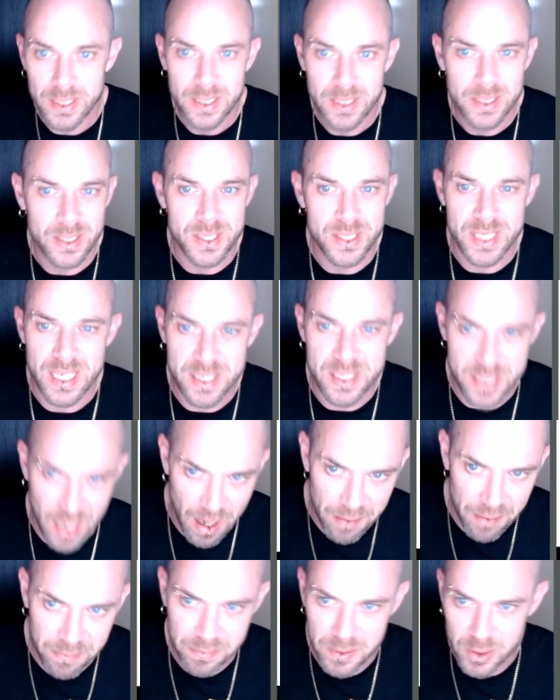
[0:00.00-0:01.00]
because they're
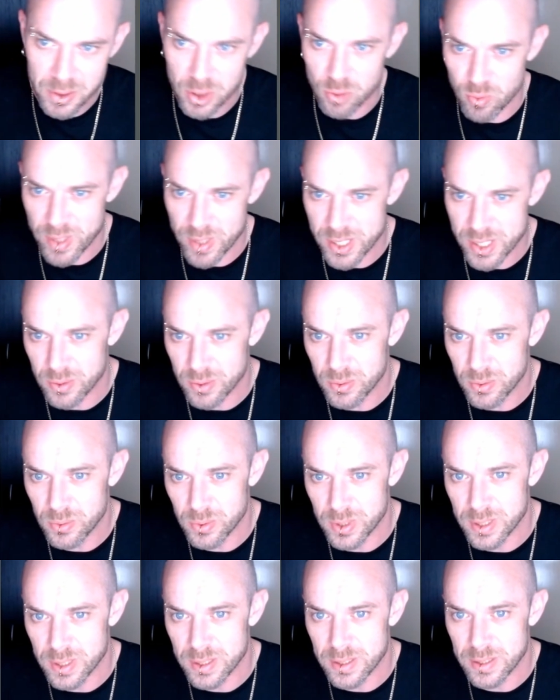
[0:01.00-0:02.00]
tough and grizzled,
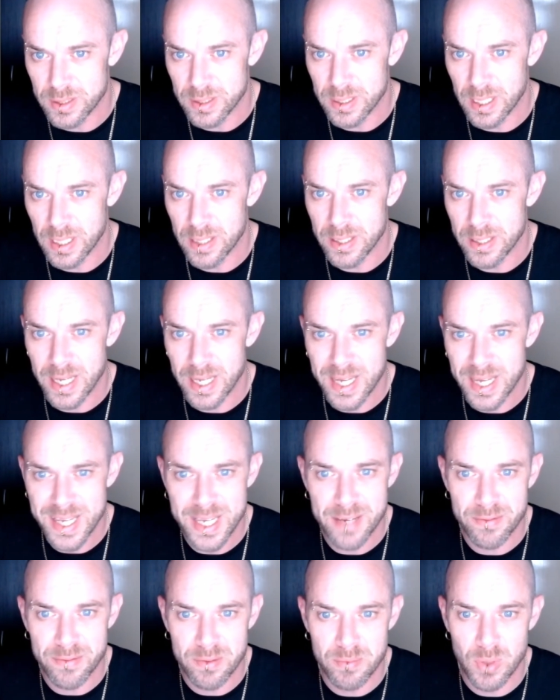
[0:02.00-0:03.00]
and you know, they're
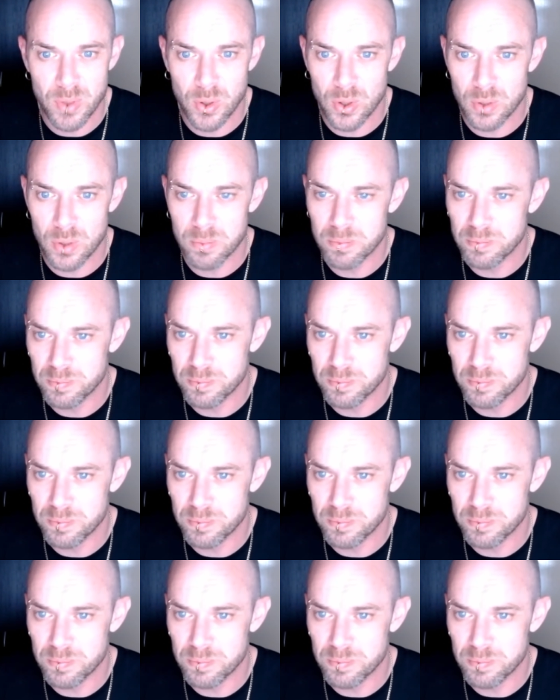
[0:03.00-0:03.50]
even more